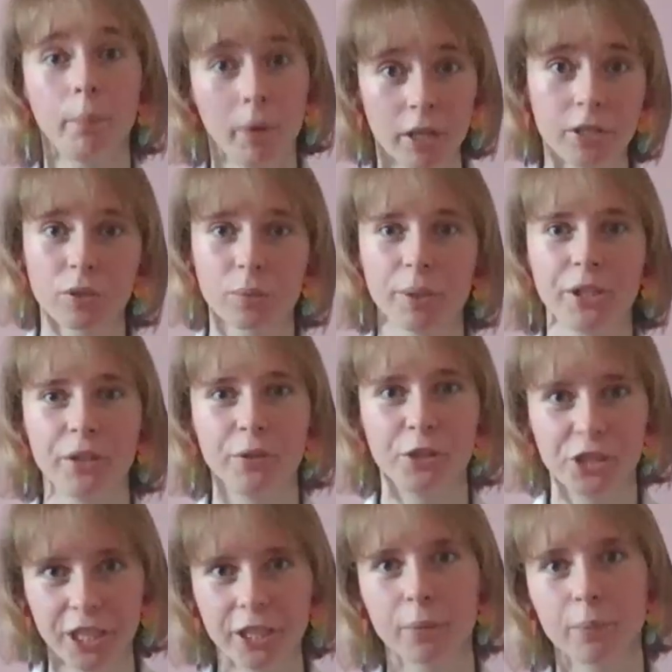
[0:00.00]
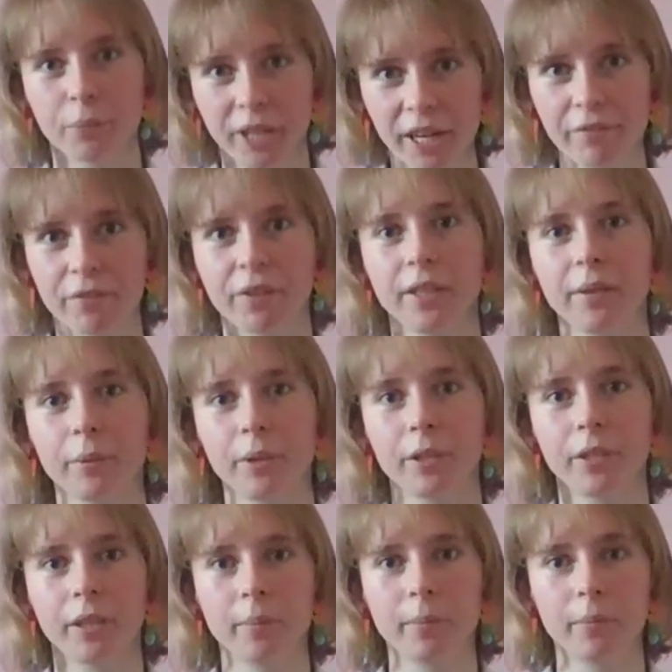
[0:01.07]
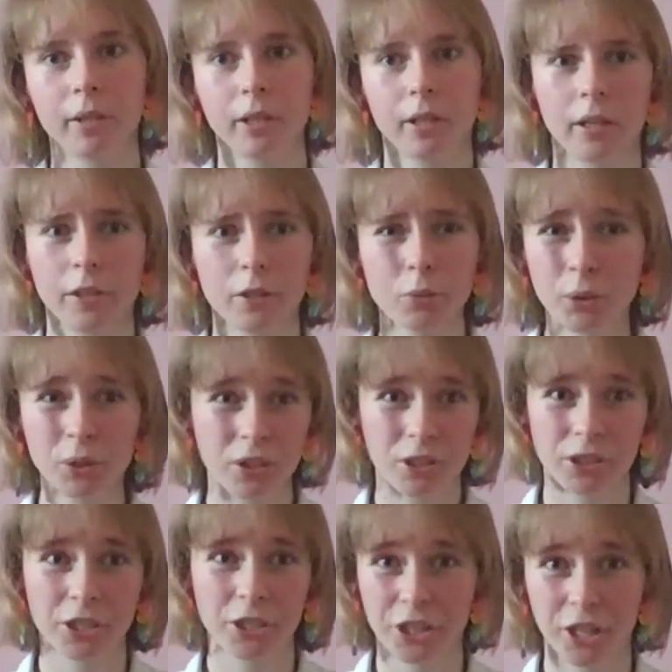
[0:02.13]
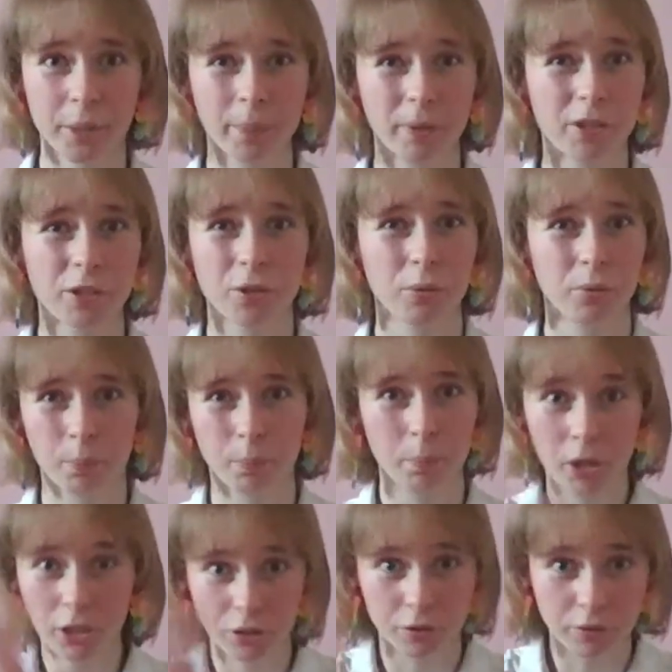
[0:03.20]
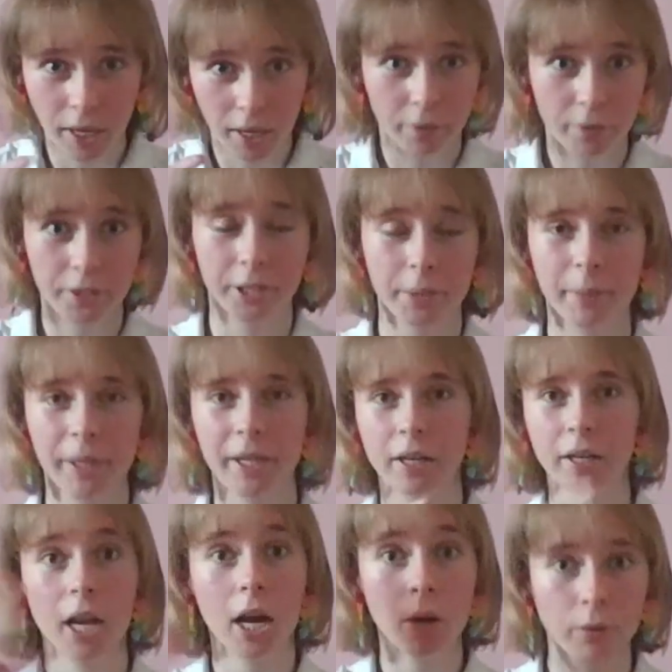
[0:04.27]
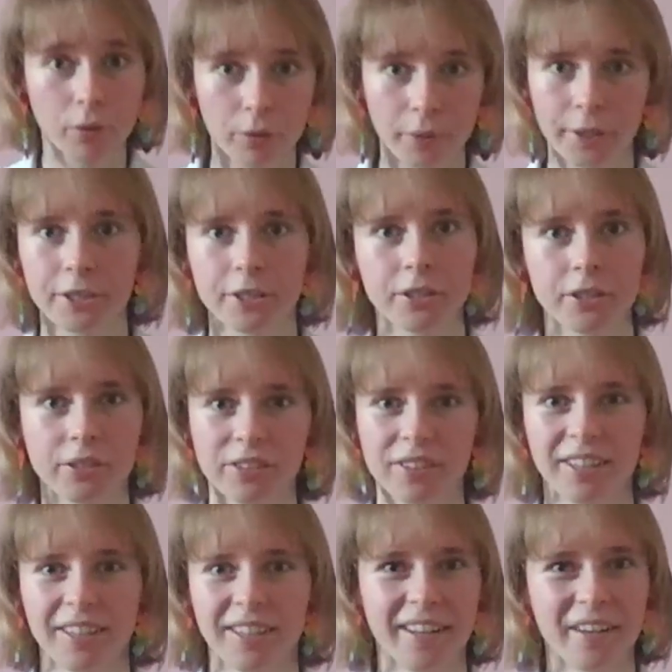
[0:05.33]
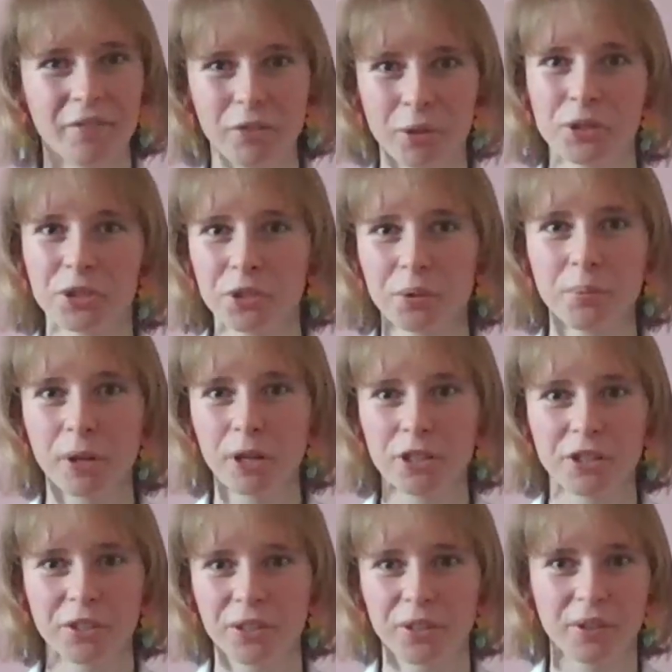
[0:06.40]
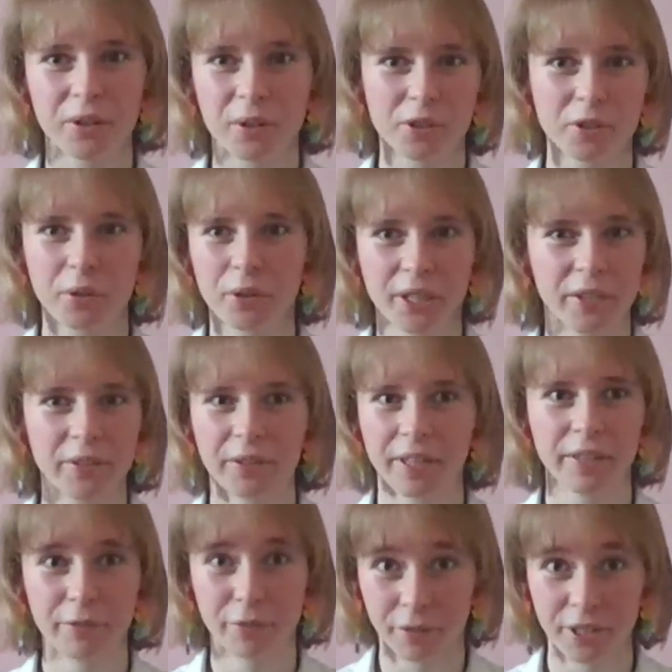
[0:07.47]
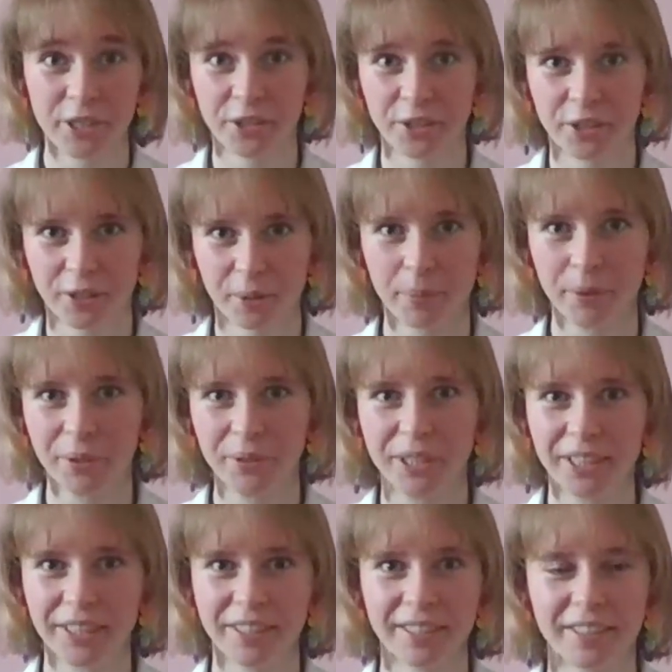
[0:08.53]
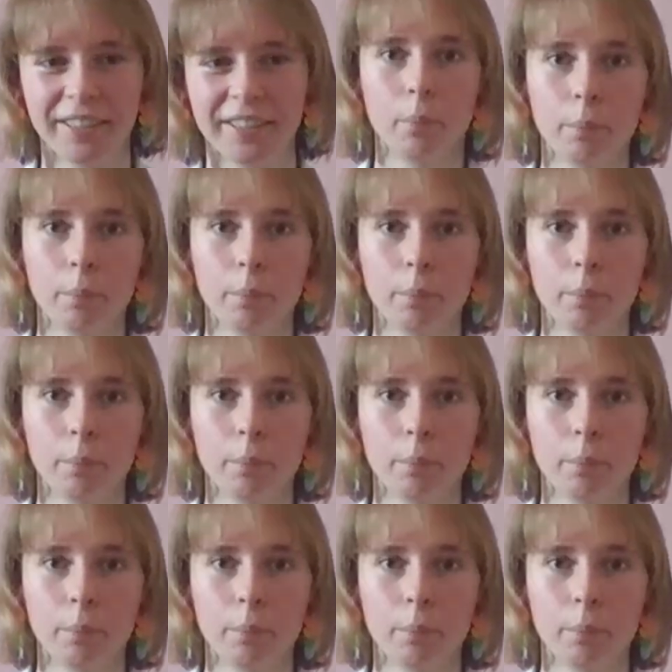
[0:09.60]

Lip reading: a buzz when you chatted privately with them. This would cause their chat box to buzz around and make loud noises. If used too much, it could also literally freeze your computer.